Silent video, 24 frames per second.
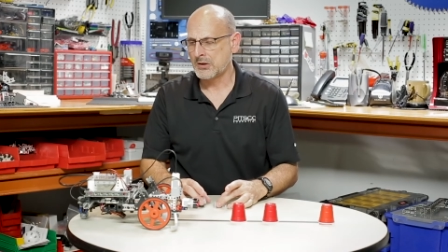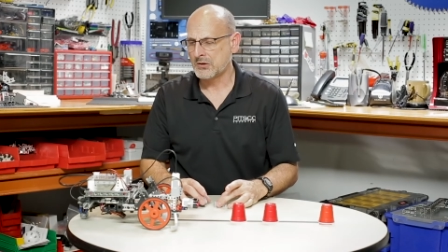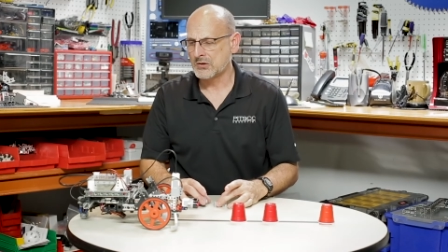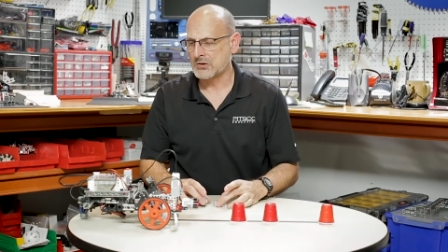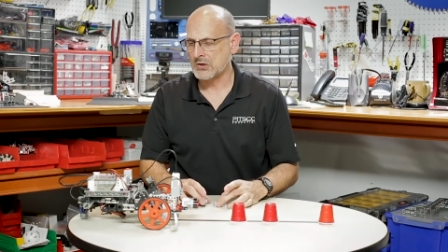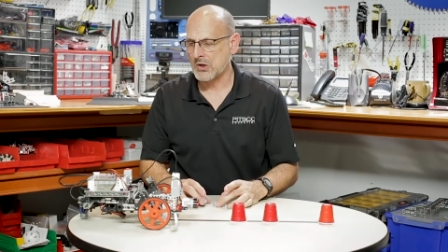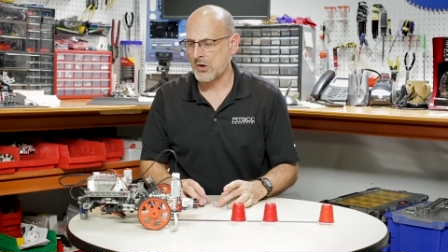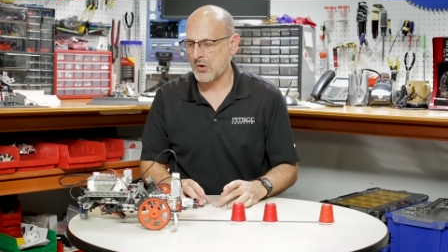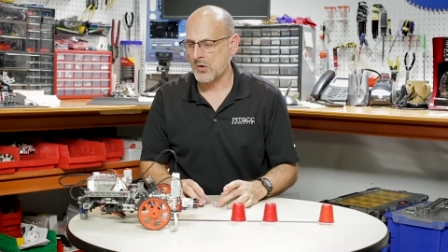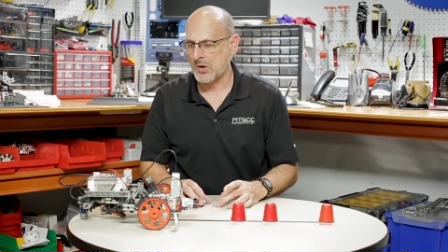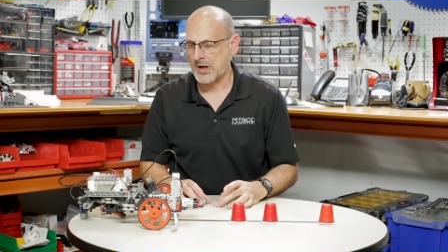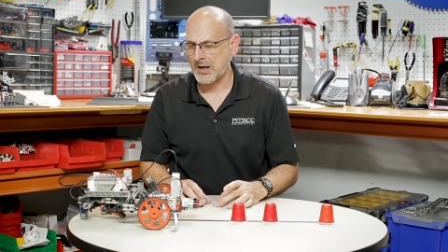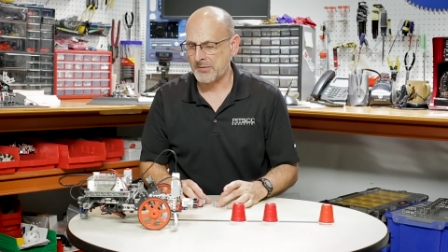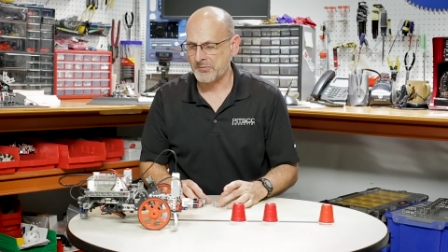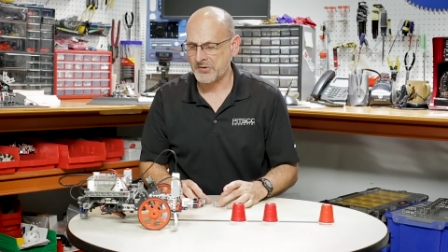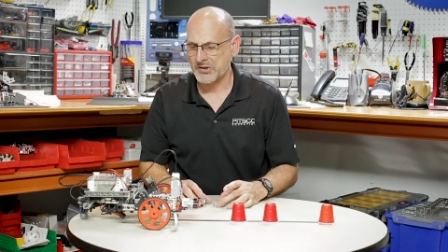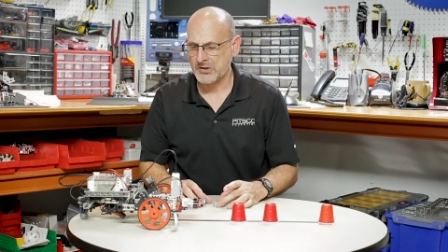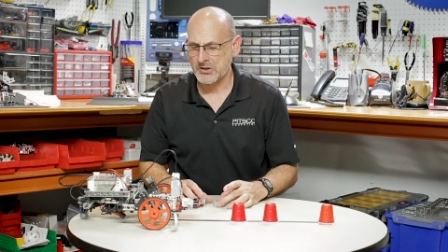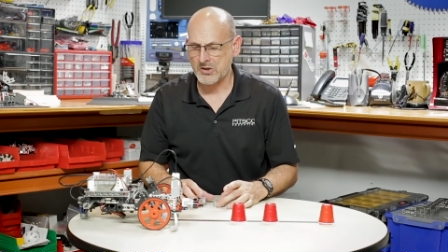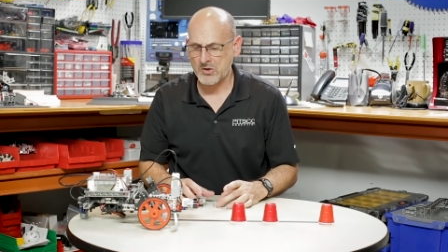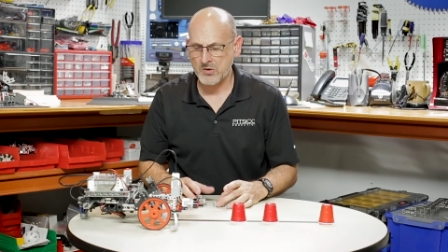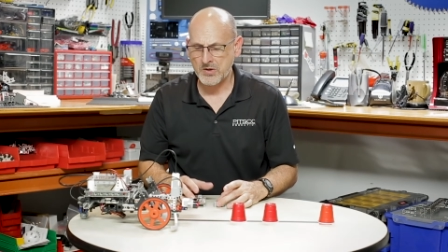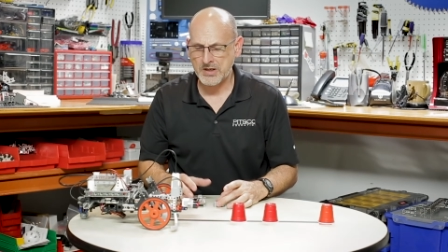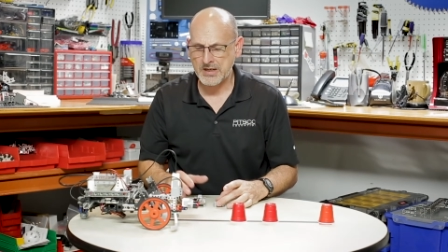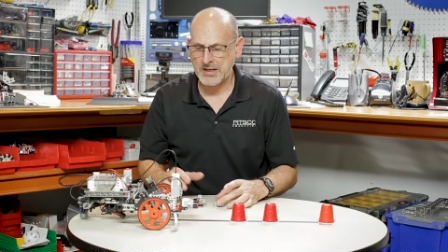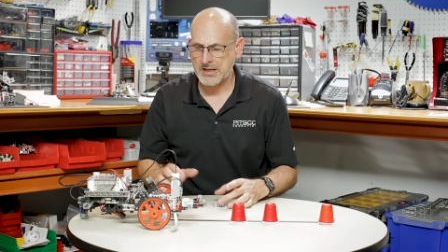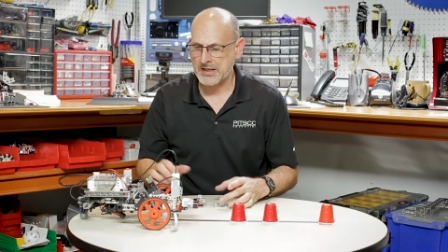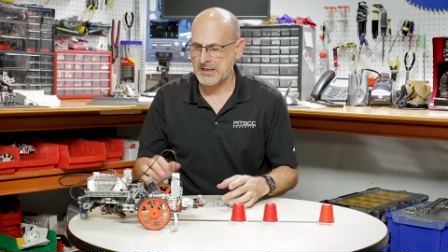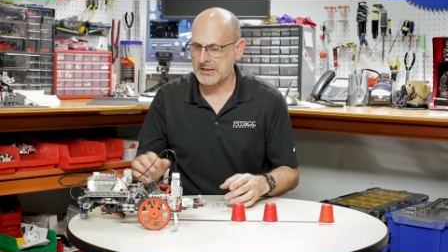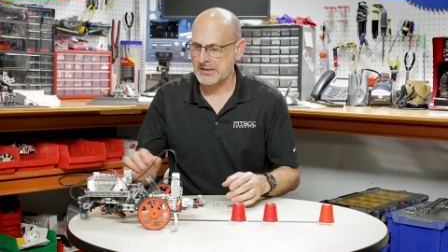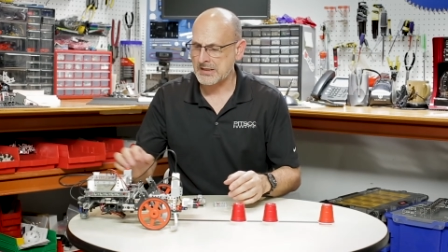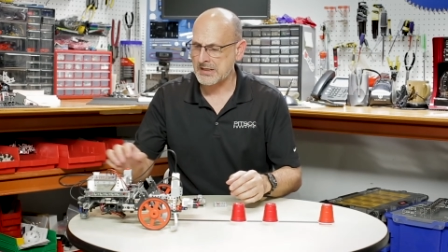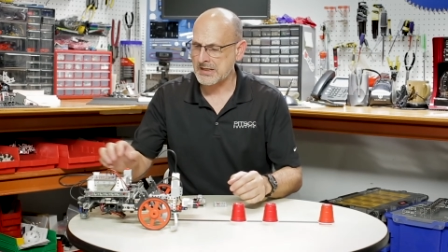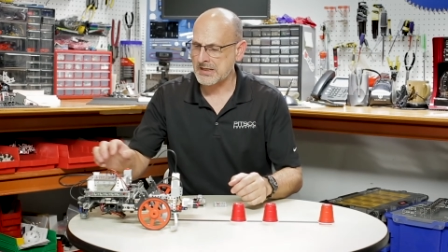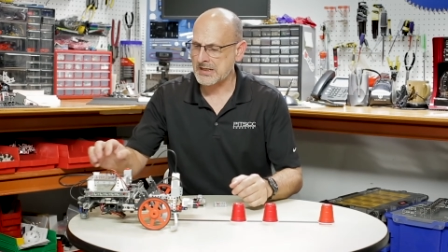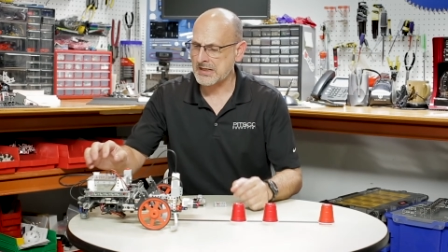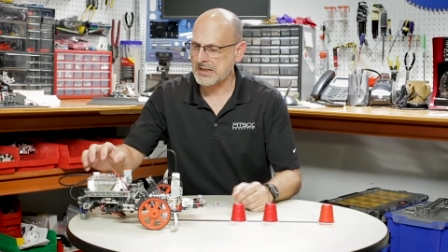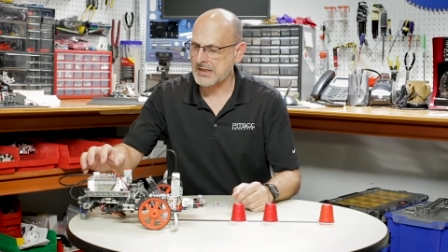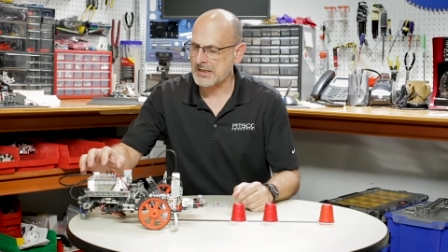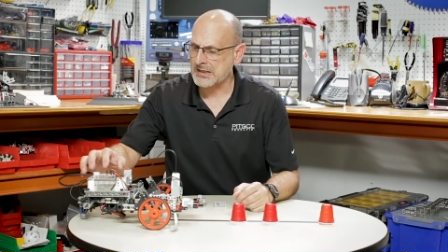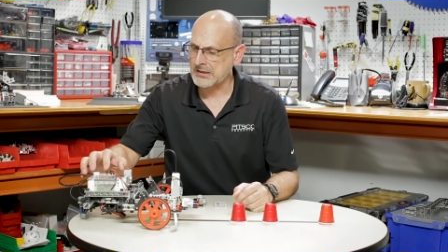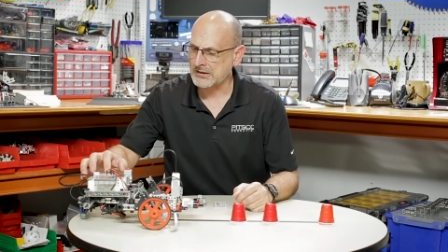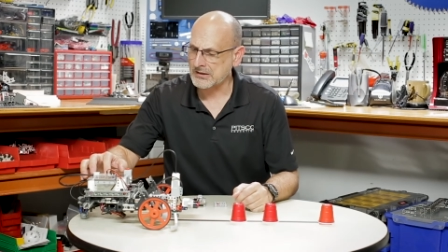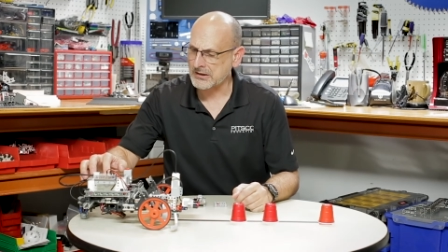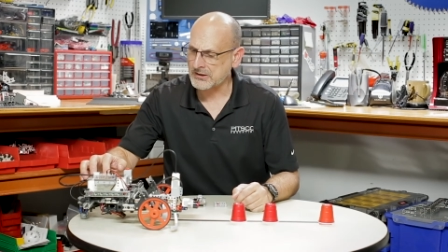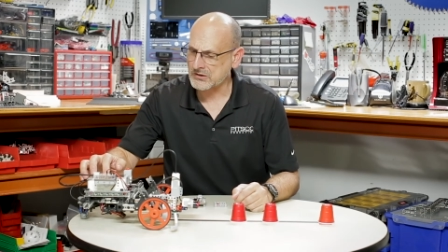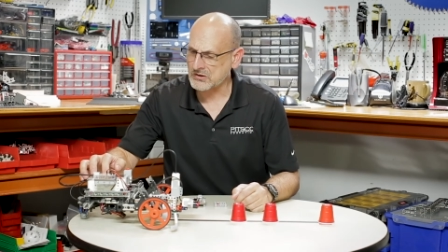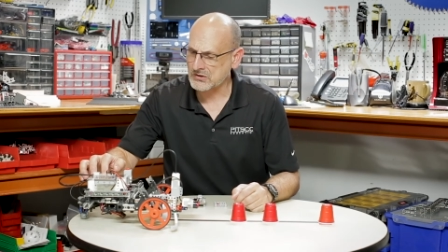So I'm going to go ahead
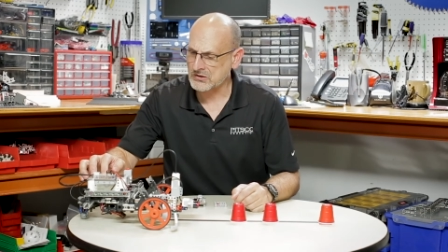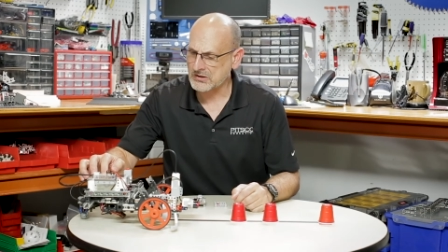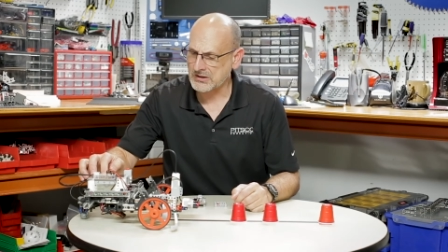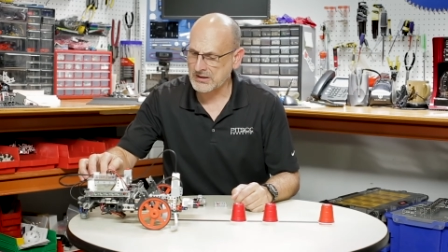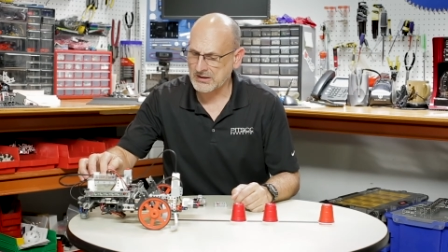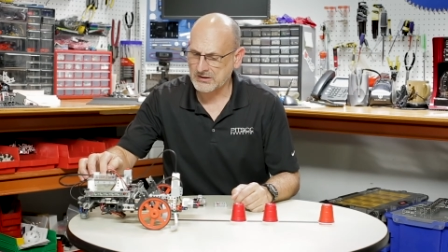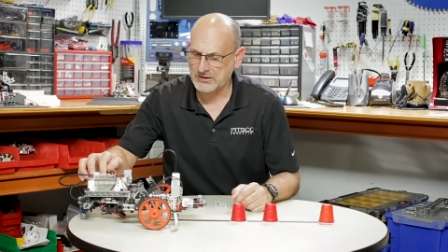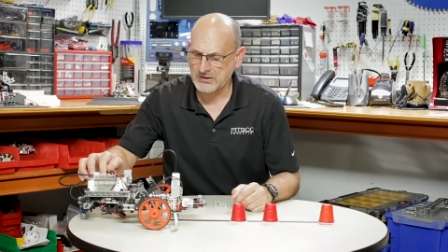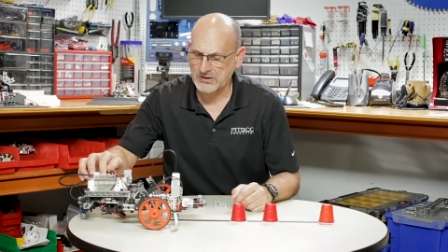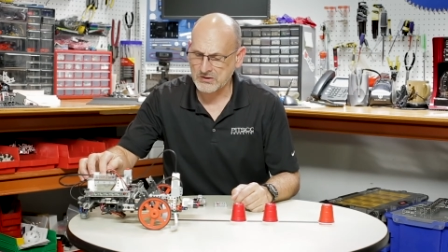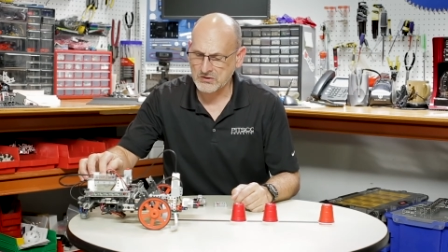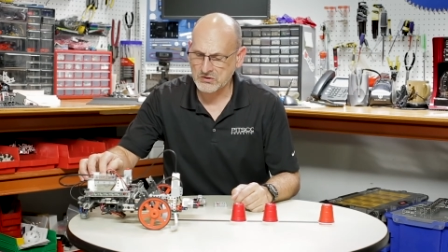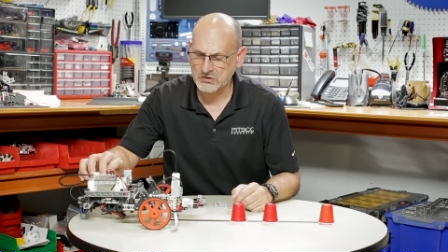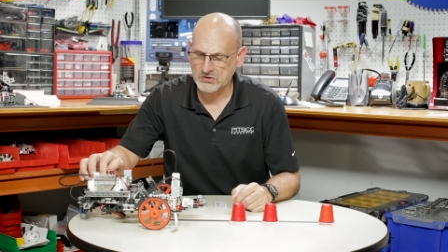and let's get this